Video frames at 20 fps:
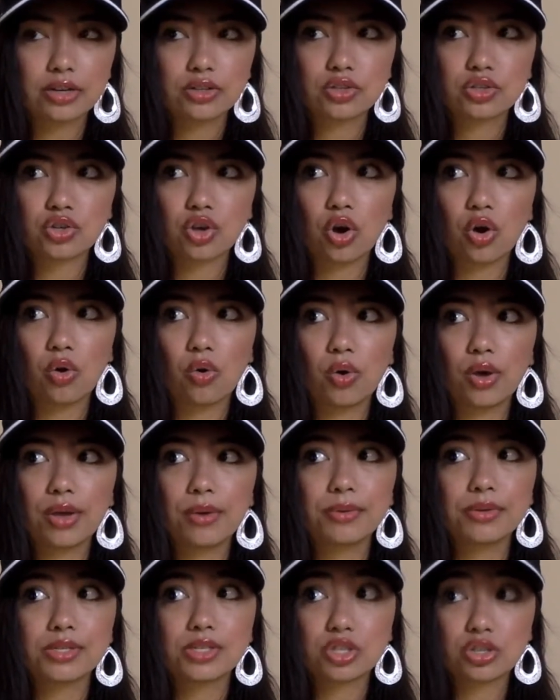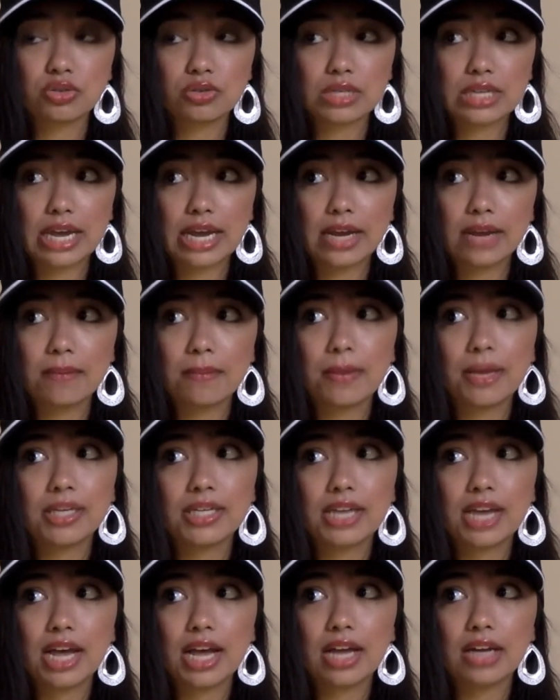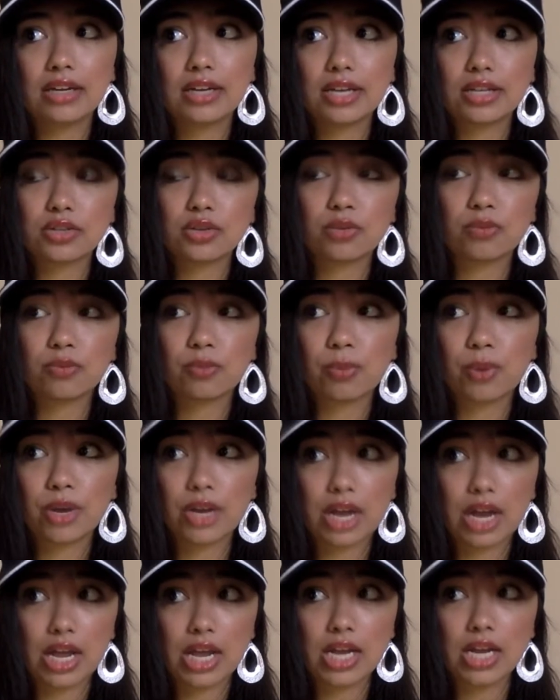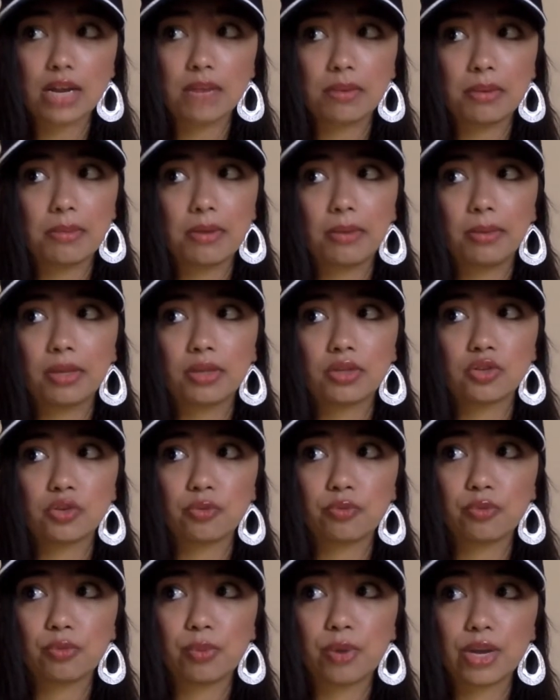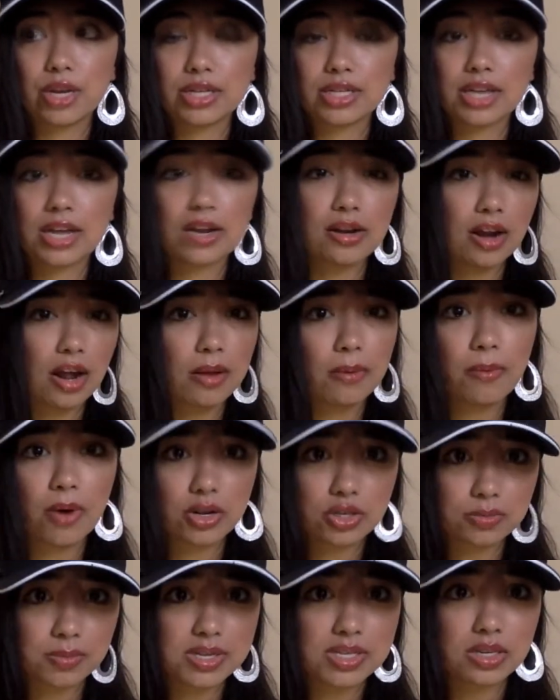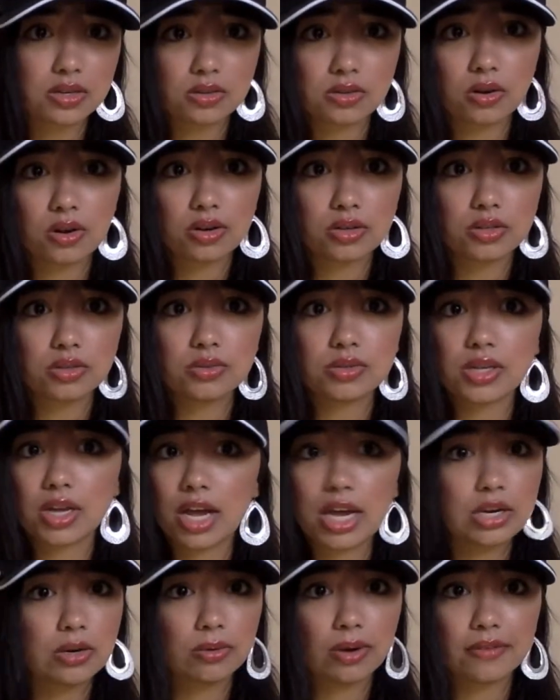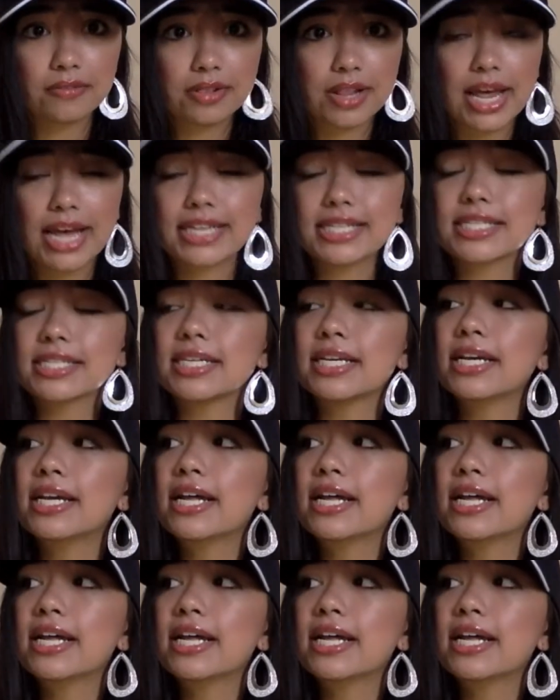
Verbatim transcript: So it was Tuesday. My dad gets home from work at eight, and my mom gets home from work at ten, and I watch my sister on a Tuesday. I don't have class.